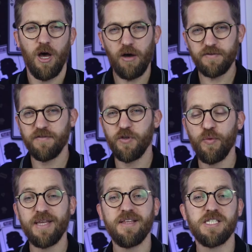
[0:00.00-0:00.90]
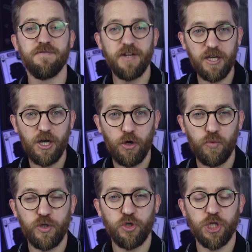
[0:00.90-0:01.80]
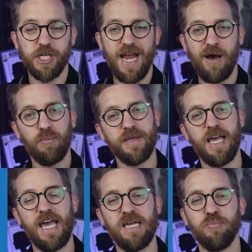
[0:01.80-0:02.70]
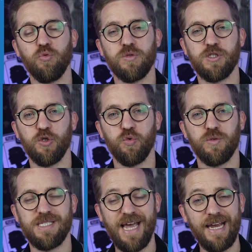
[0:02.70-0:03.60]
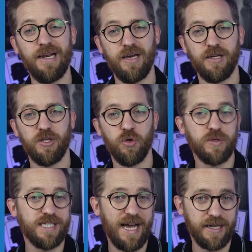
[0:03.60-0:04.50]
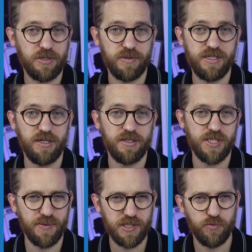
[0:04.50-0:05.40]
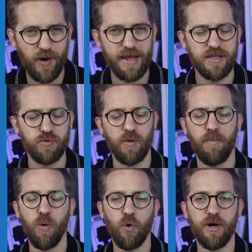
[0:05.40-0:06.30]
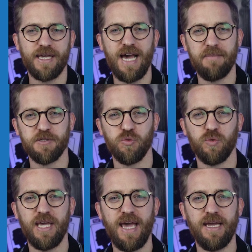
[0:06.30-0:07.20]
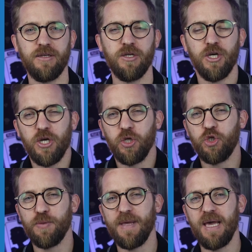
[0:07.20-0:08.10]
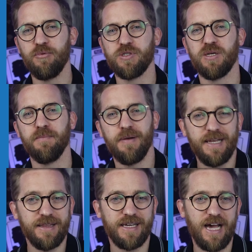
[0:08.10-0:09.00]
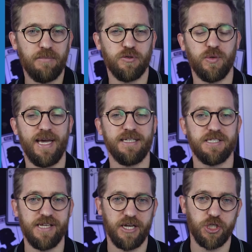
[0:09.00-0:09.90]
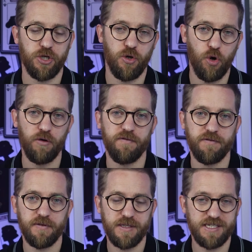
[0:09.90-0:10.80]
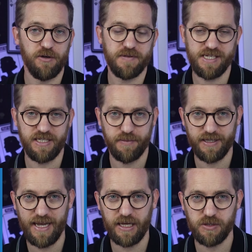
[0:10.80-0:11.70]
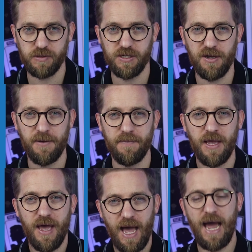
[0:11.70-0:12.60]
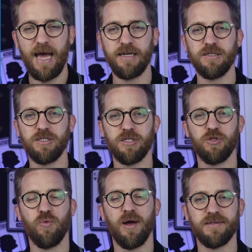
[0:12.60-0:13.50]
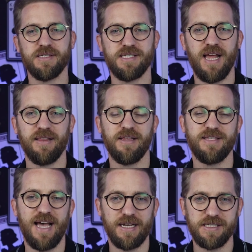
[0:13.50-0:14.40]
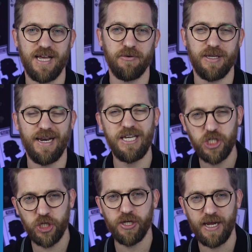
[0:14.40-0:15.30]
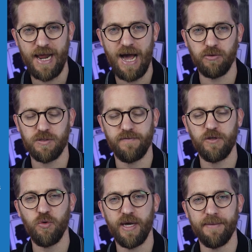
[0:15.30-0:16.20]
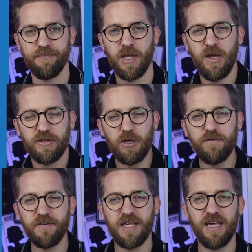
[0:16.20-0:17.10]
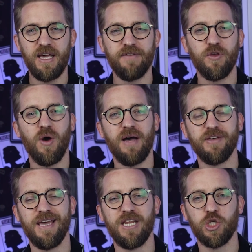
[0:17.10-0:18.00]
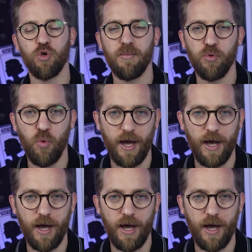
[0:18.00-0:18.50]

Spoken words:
After viewing this video, you should now be able to tailor your tax return so it's ready to report a capital gain. You should be able to complete the capital gains section of the self-assessment tax return, and you'll understand the tax calculation and how to view it. Don't forget, if you're having any trouble